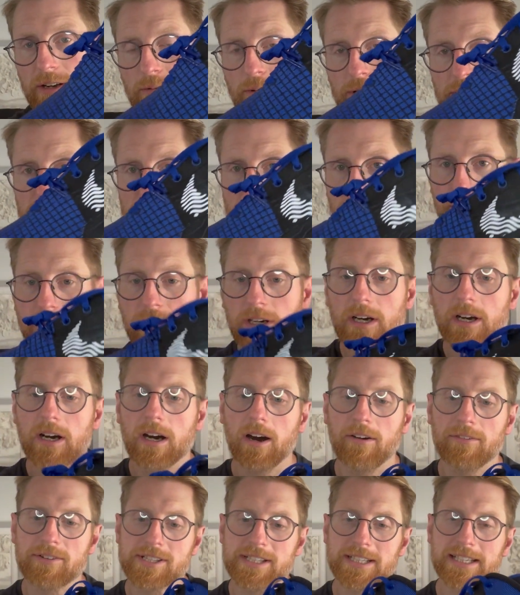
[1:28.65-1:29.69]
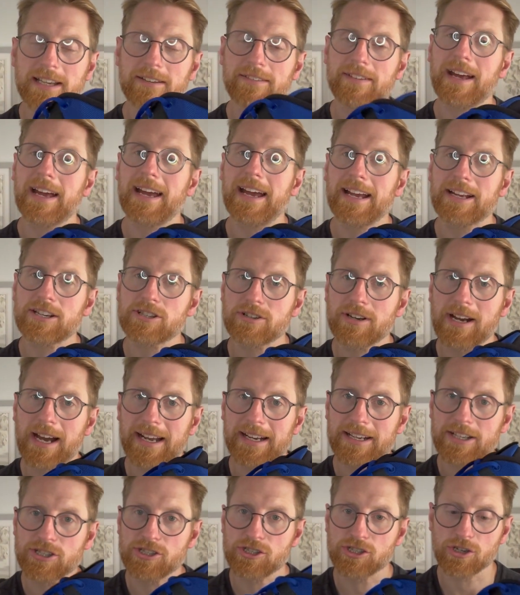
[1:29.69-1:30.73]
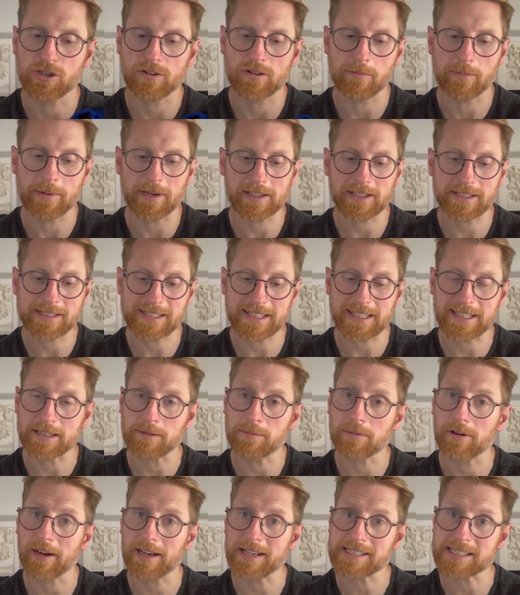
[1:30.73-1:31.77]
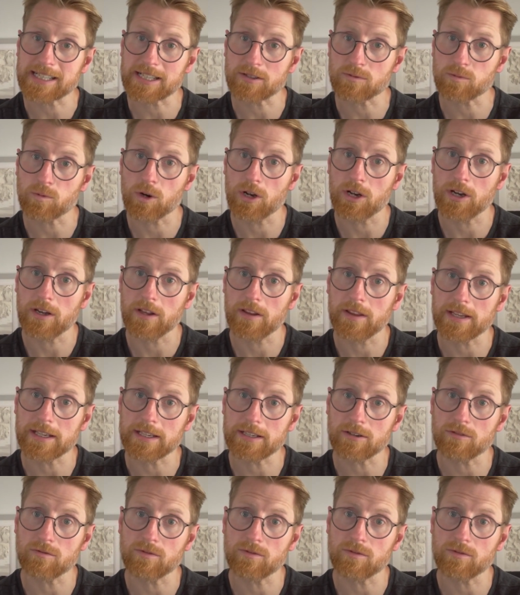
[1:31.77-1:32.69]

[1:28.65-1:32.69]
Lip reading: which will obviously give that extra added durability in the places where the